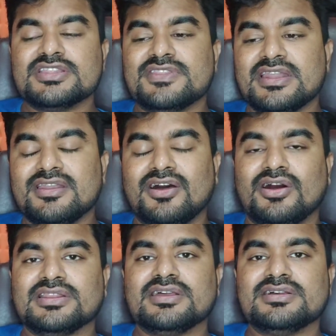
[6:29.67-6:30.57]
Then
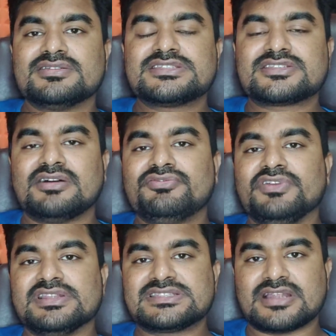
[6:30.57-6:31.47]
all the stuff
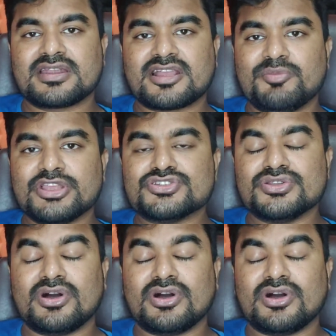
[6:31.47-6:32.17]
will start coming to you.